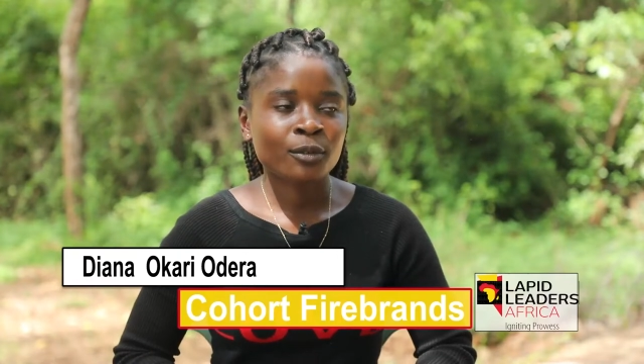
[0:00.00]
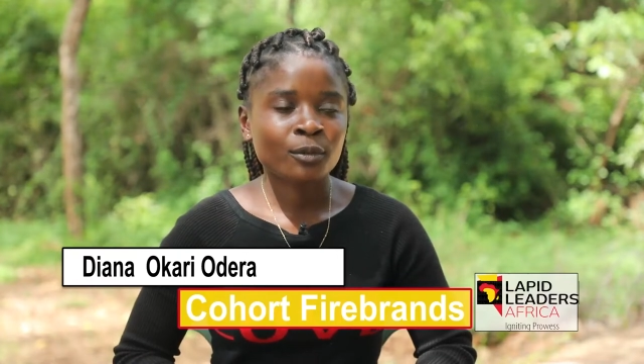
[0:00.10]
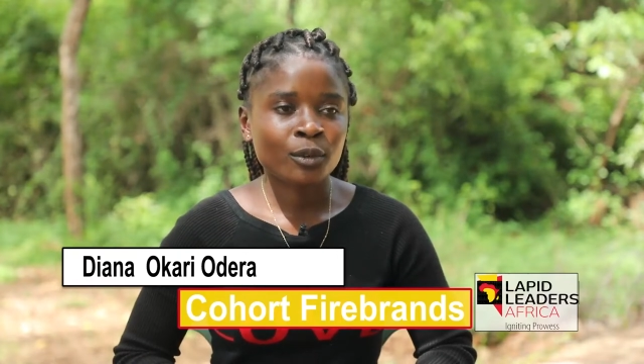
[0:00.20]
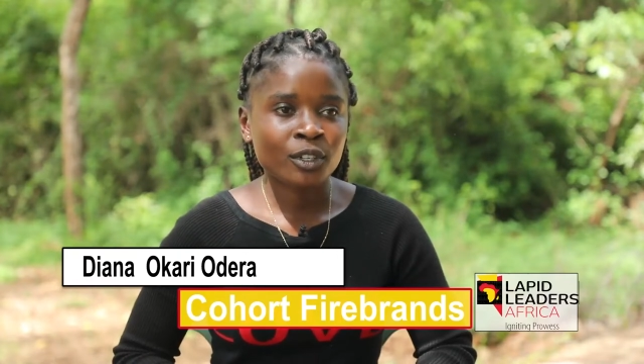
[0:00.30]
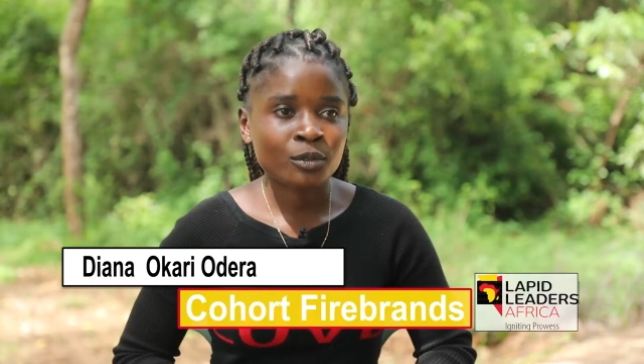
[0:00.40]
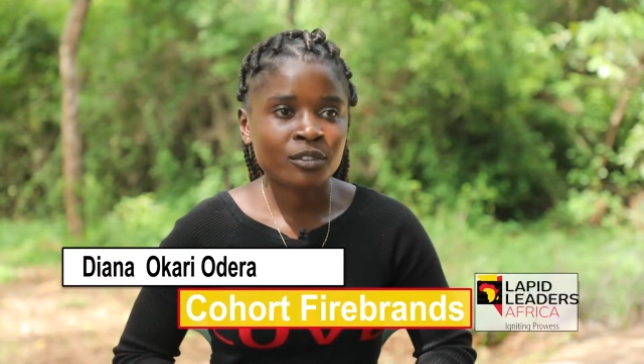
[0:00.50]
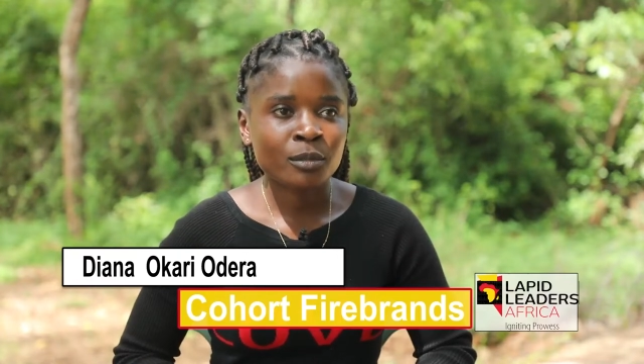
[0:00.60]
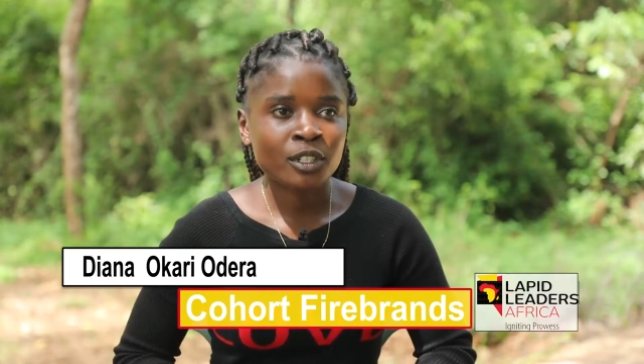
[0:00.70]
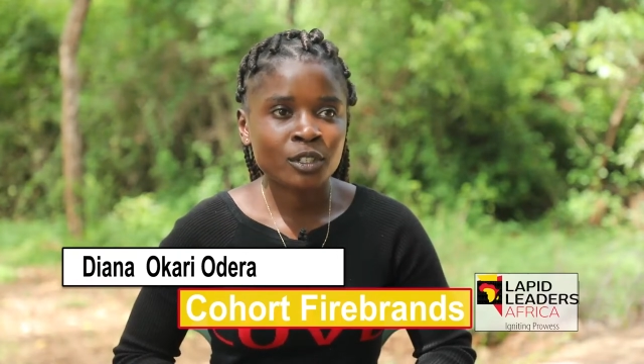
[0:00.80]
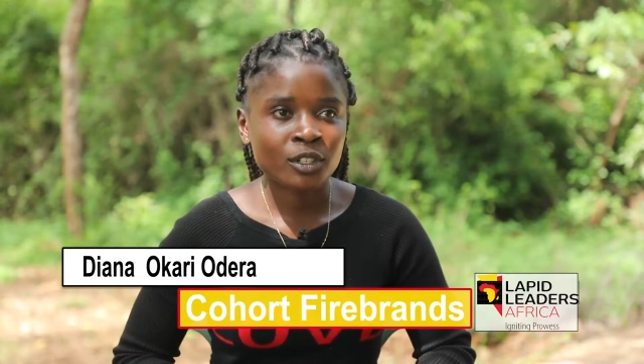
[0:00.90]
what we've
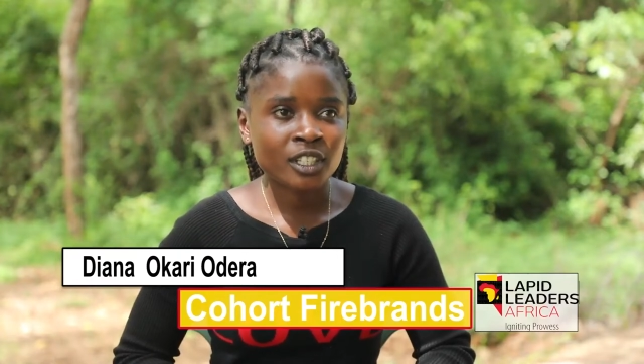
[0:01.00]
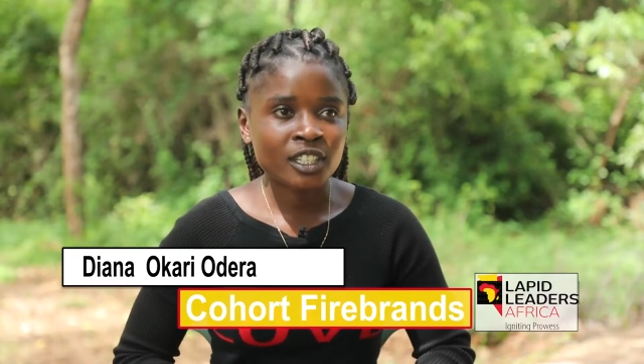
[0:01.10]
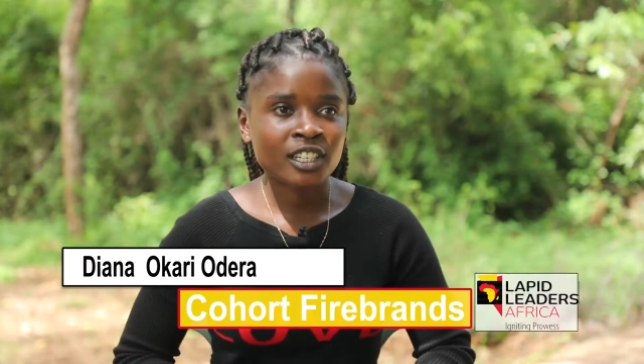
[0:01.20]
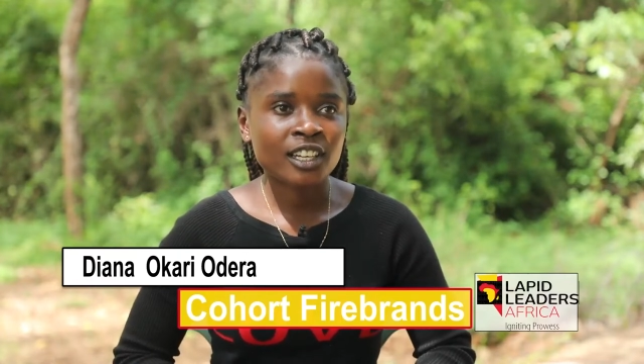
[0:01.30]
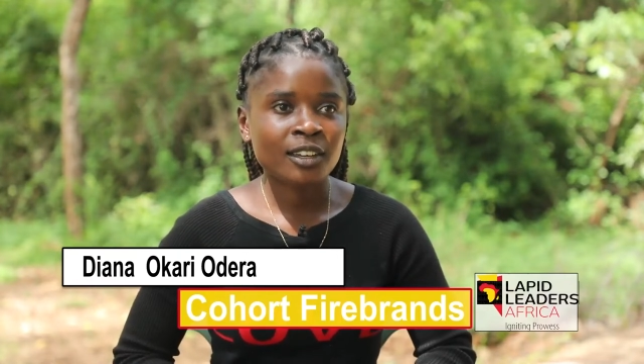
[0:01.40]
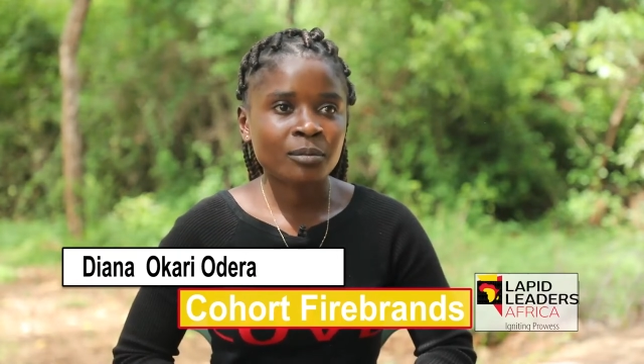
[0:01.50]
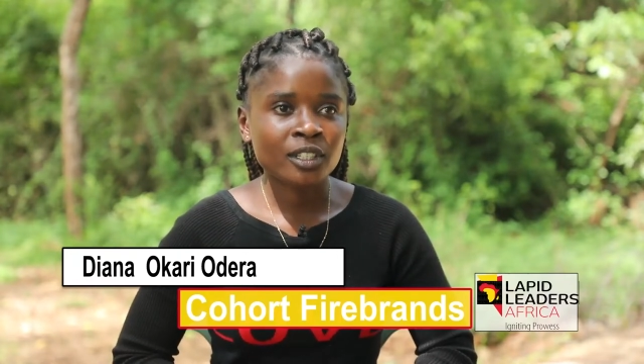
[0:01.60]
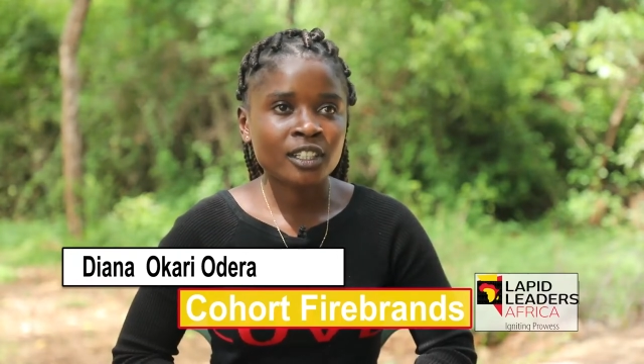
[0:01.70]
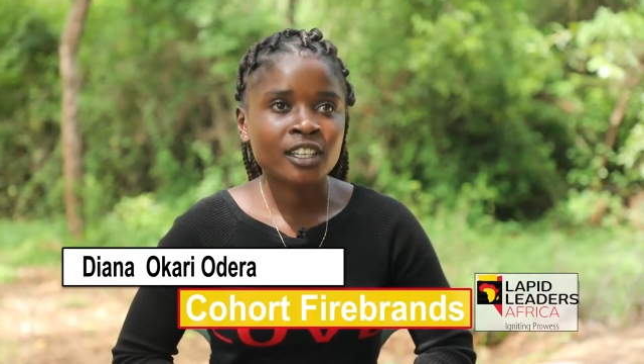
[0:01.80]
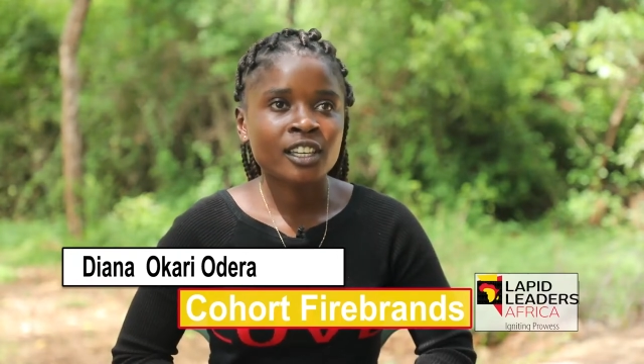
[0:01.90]
been taught in
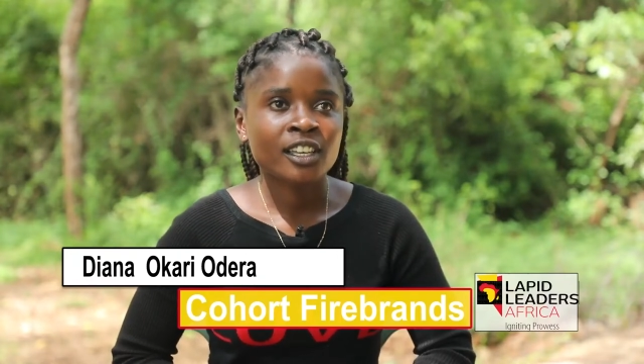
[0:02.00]
Lapid,